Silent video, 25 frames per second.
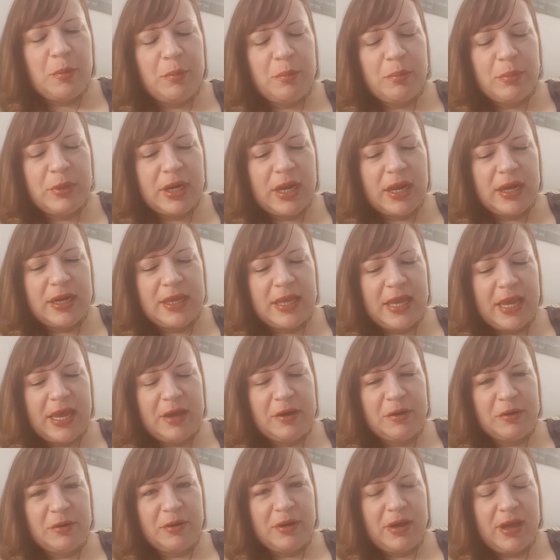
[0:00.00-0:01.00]
But
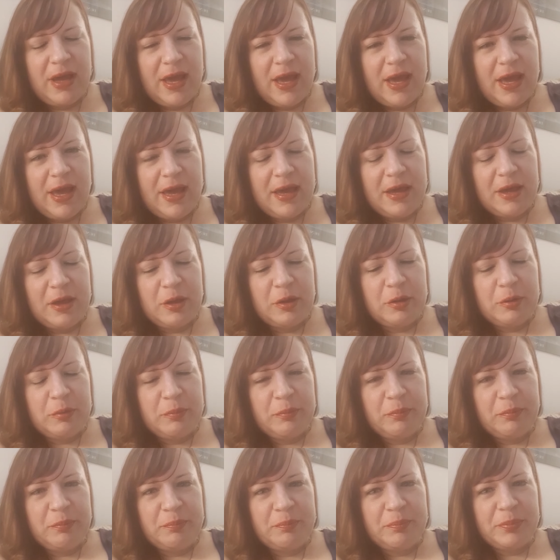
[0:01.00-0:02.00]
anyhow,
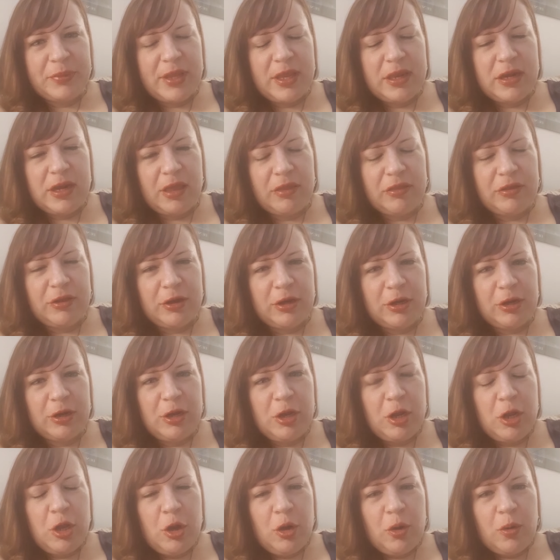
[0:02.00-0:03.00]
um, another
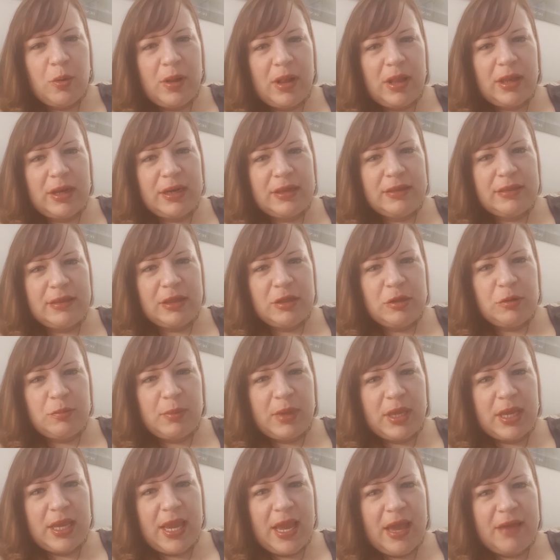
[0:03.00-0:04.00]
quality that you
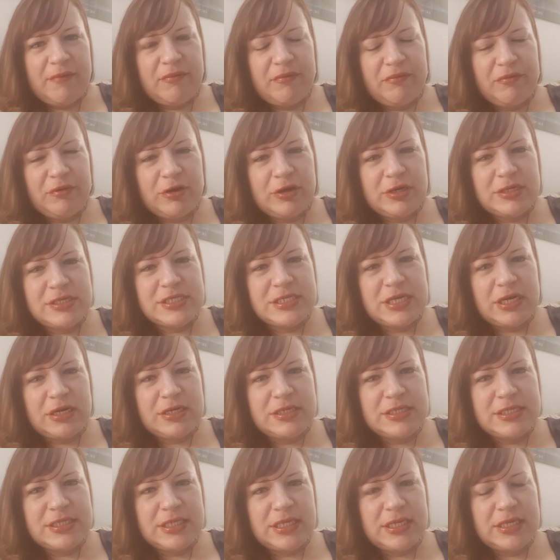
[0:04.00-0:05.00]
might have if you're a star
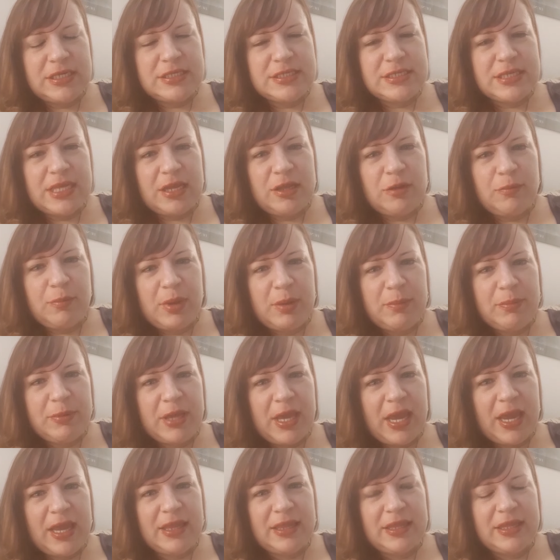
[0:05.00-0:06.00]
seed is that you might be
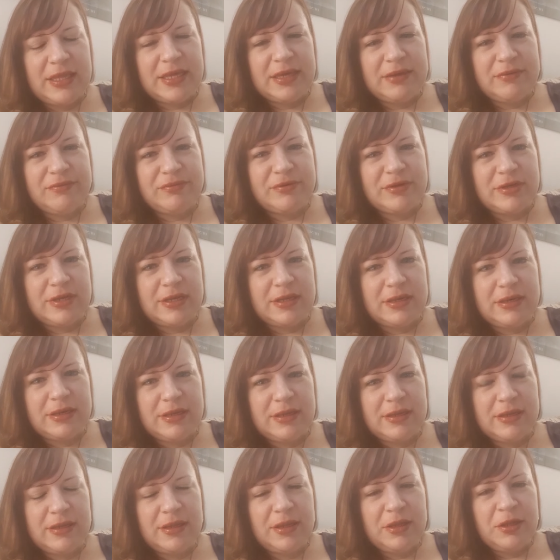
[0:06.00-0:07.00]
highly gifted.
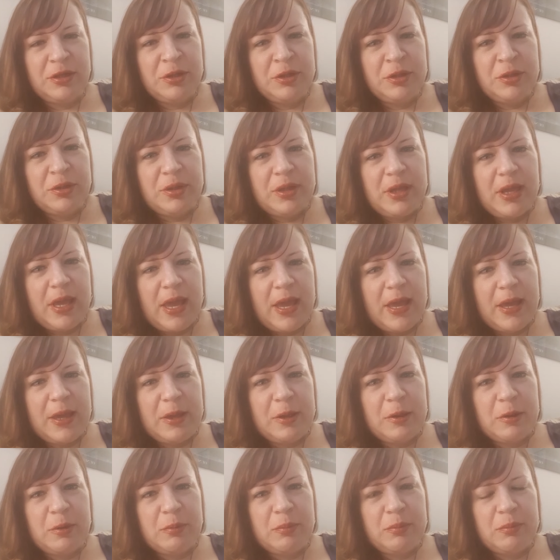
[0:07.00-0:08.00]

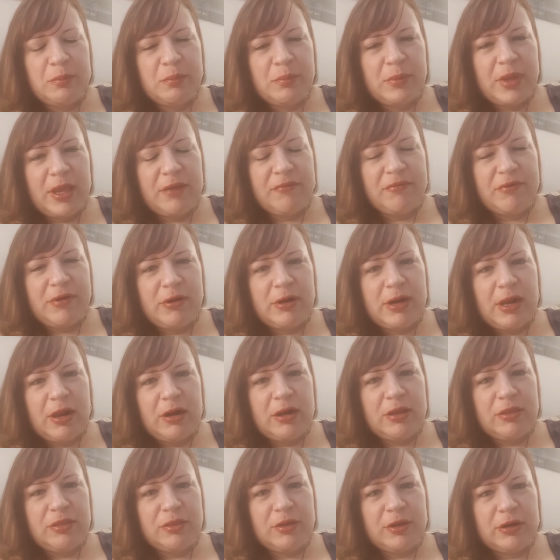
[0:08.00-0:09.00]
Um, I found out
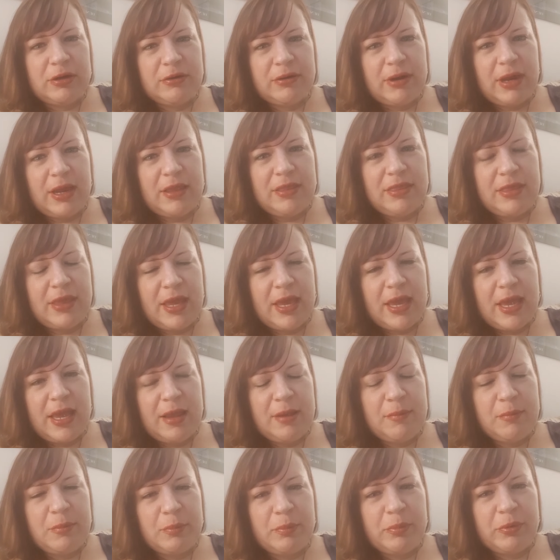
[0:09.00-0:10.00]
in third grade that
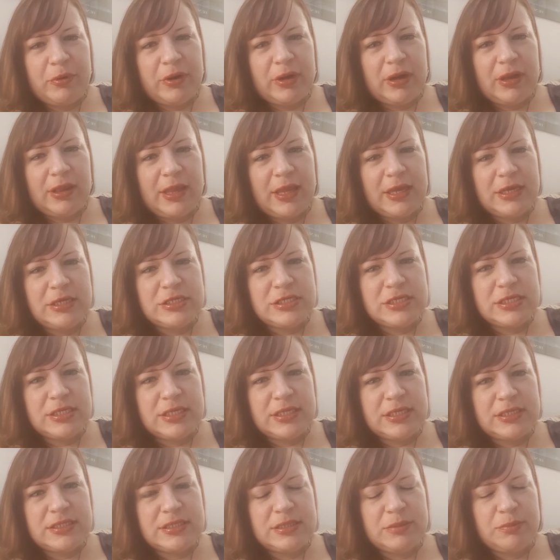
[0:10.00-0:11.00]
I'm borderline
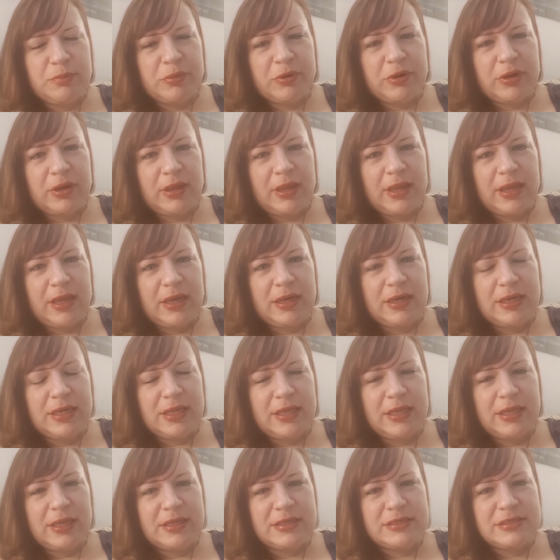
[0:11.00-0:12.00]
genius and borderline
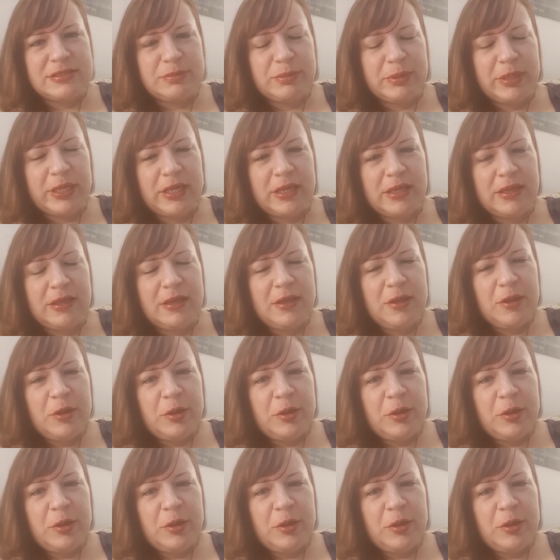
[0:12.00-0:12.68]
ESP,